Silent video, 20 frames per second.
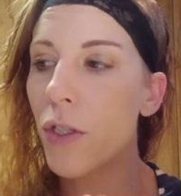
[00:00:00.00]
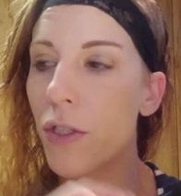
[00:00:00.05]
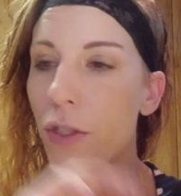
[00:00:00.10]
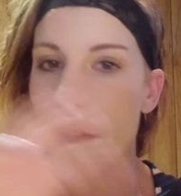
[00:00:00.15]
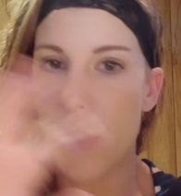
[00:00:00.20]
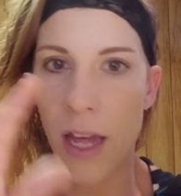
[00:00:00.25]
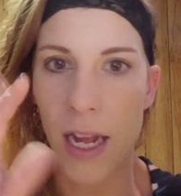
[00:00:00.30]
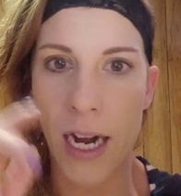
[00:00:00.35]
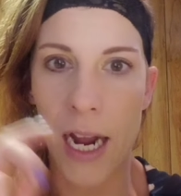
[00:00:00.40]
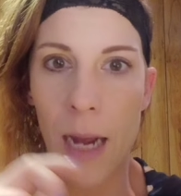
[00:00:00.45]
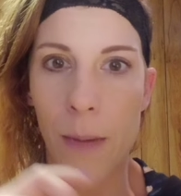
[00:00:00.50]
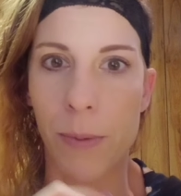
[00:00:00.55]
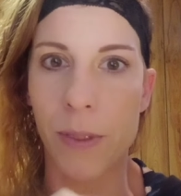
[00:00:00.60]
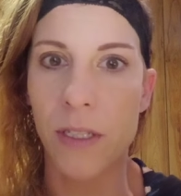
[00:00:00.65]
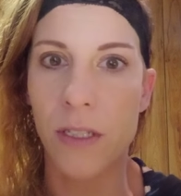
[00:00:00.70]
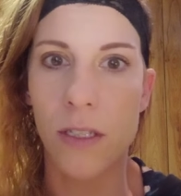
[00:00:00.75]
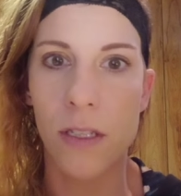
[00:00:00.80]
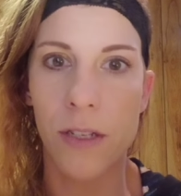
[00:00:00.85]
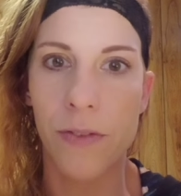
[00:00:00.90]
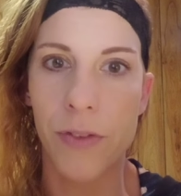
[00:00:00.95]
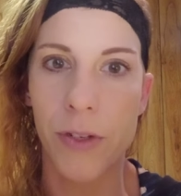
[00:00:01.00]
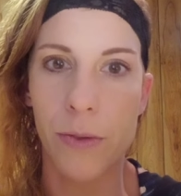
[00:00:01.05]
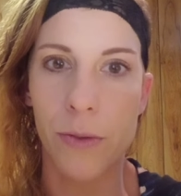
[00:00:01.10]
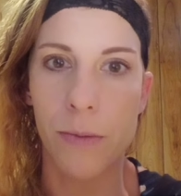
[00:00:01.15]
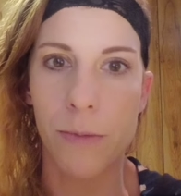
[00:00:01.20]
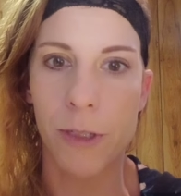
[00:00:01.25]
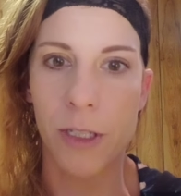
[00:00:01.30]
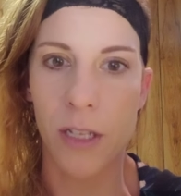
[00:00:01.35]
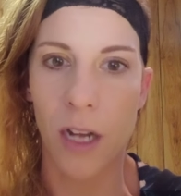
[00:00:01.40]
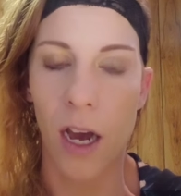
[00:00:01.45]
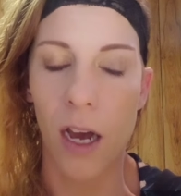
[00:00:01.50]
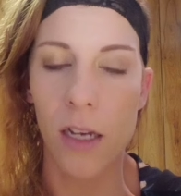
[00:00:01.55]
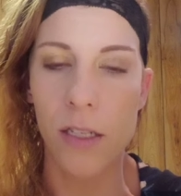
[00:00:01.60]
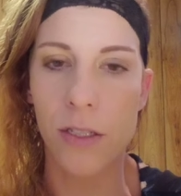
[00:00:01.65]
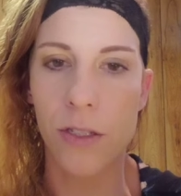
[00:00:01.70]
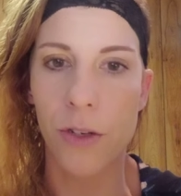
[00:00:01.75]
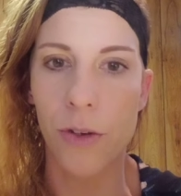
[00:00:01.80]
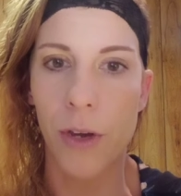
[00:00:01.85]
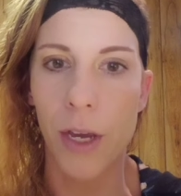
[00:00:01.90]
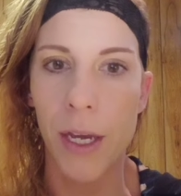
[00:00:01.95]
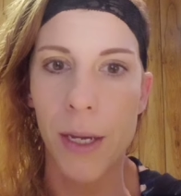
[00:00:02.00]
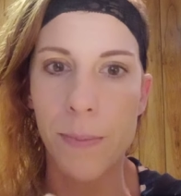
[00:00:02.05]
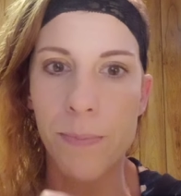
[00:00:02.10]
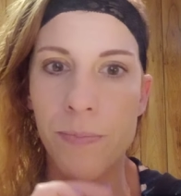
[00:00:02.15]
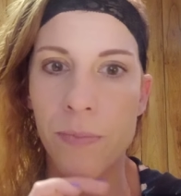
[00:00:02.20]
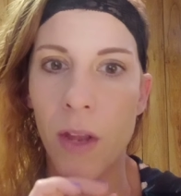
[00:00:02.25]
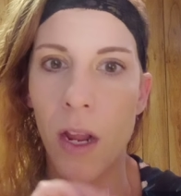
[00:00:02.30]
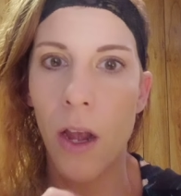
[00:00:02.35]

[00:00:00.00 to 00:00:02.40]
that happens. The living room is tossed, okay?